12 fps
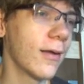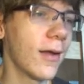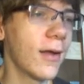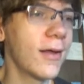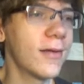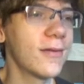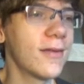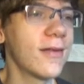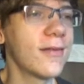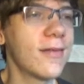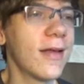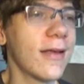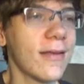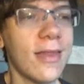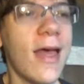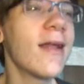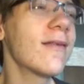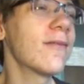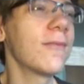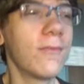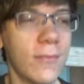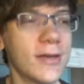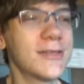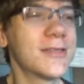And it's like that
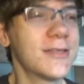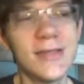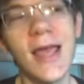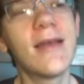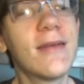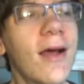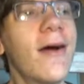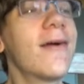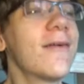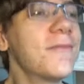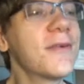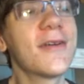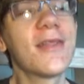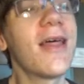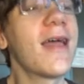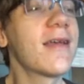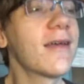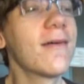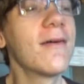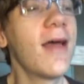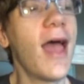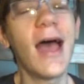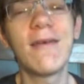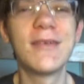much dead carp could like
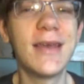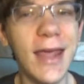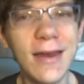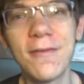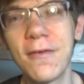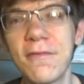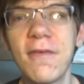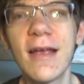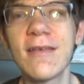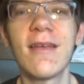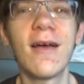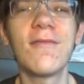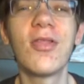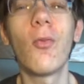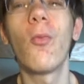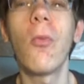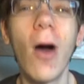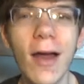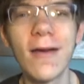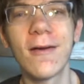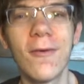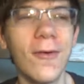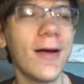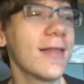have negative effects of the water
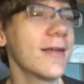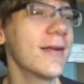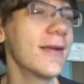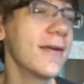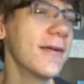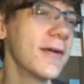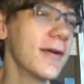quality.